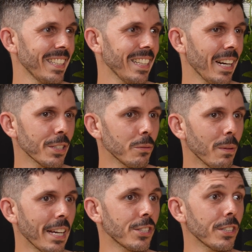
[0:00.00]
how do you
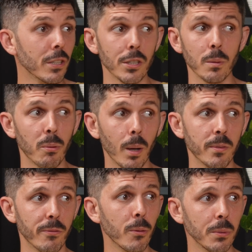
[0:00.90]
engineer a good
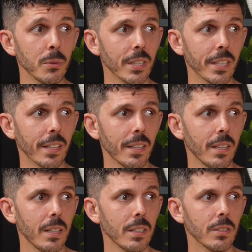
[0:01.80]
prompt for music.
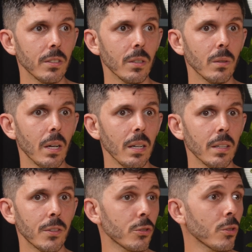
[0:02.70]

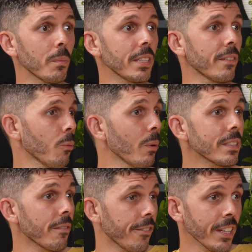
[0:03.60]
There's so many different
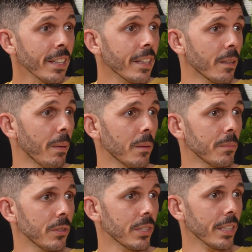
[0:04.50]
ways of thinking about
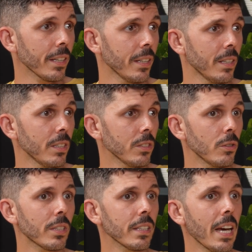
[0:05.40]
music.
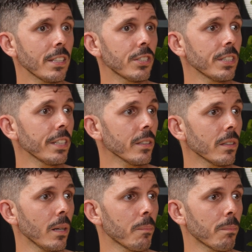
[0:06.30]
You can
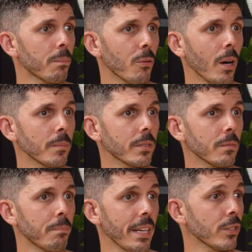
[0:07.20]
engineer a prompt
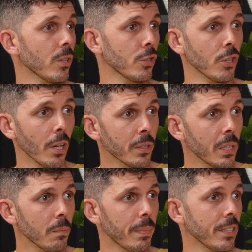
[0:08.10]
based on
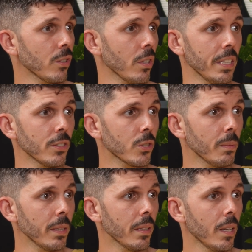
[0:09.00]
genre, based on
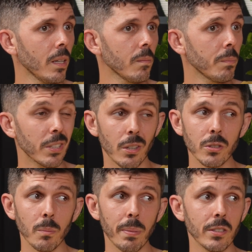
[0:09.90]
instrument, but you can
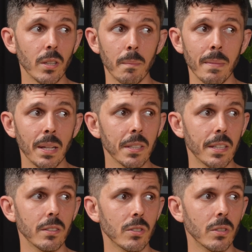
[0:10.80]
also based on
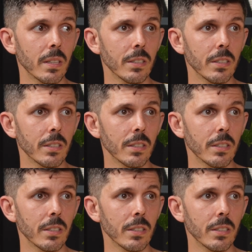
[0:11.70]
melody. So